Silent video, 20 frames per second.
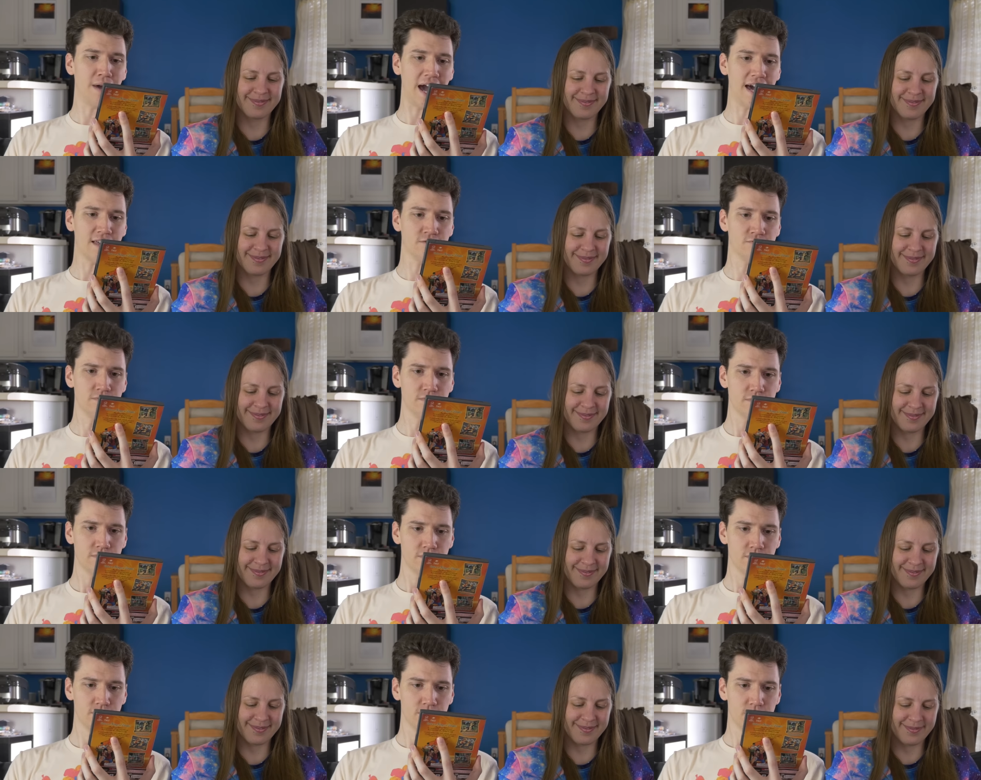
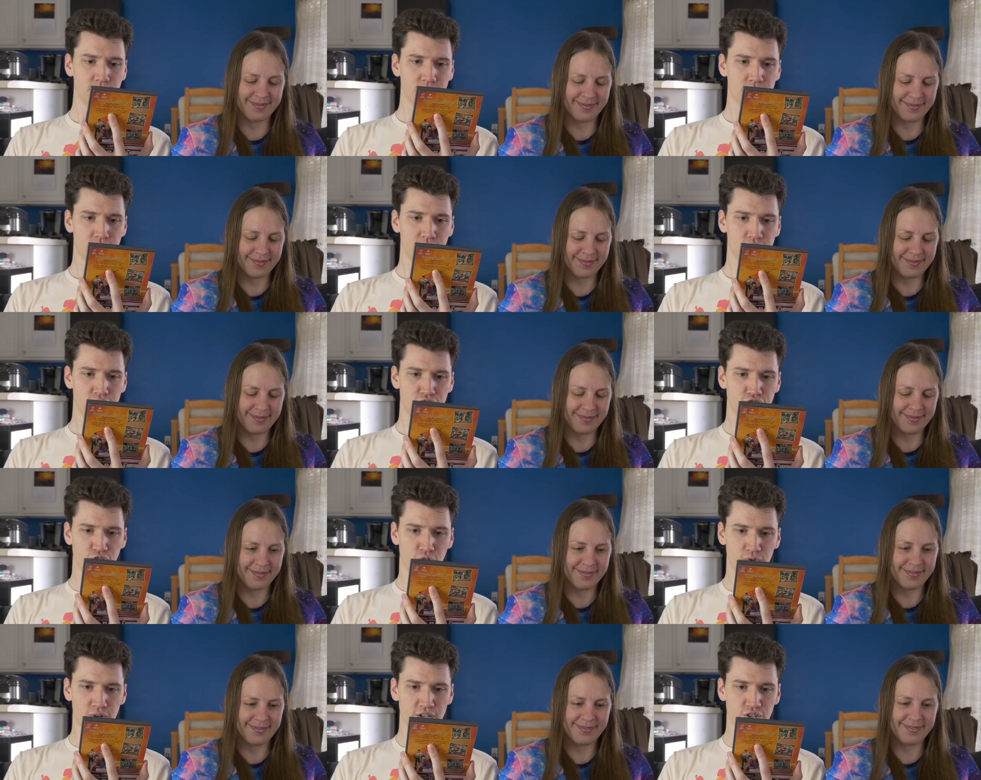Speaker 1: Battle,
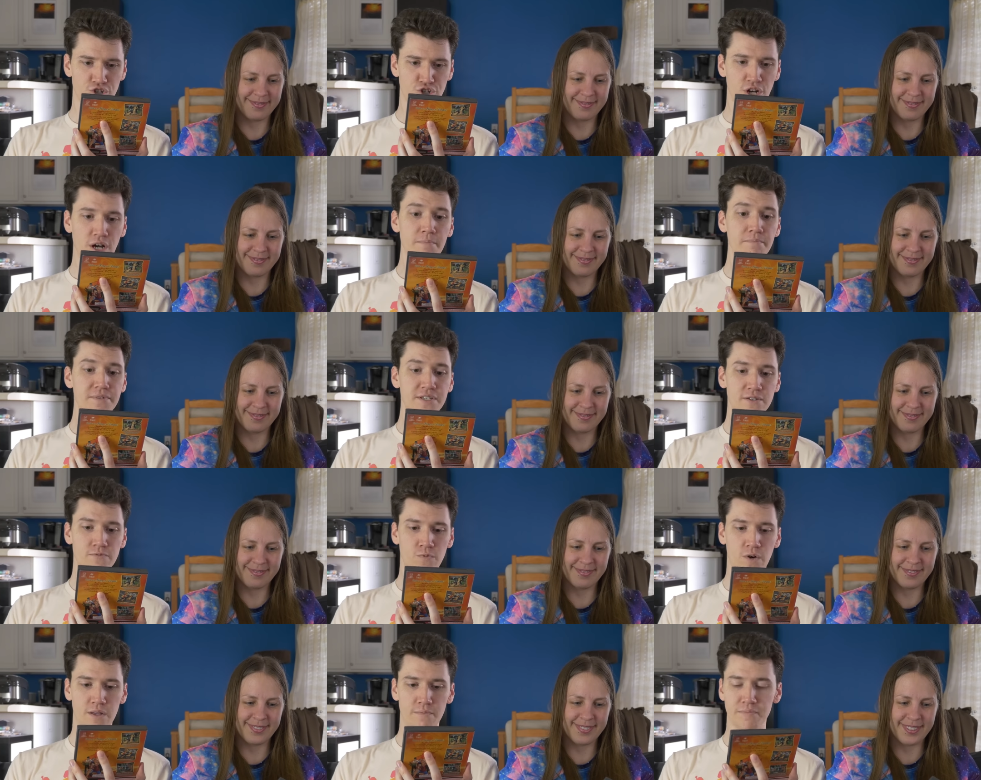Shonen
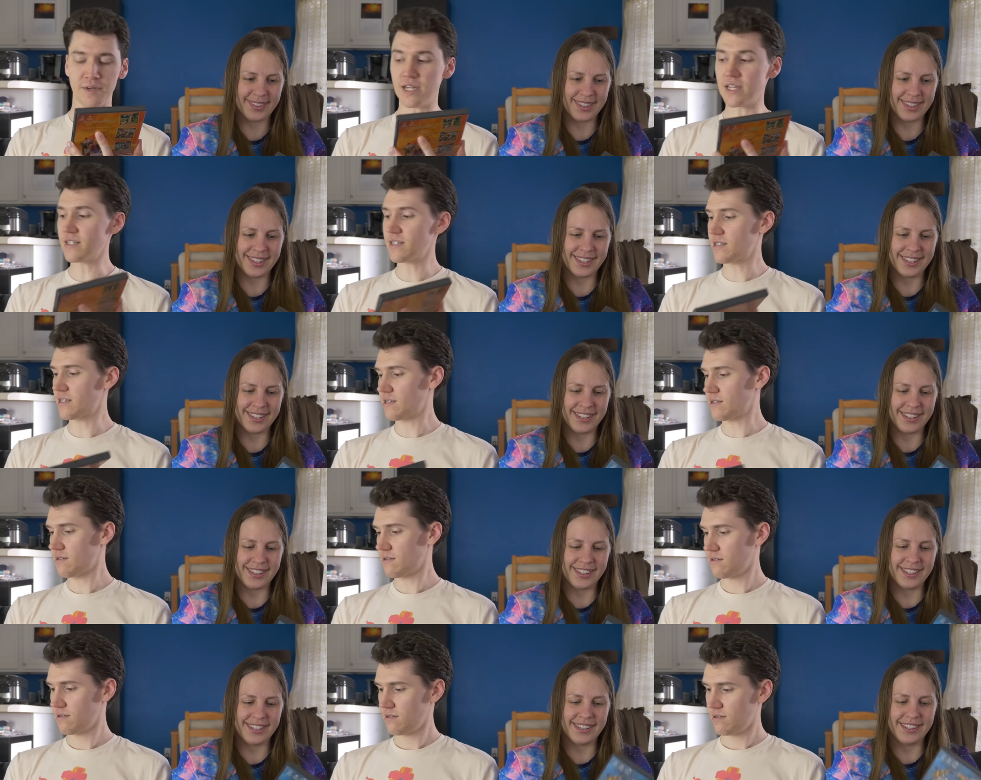Jumps One Piece,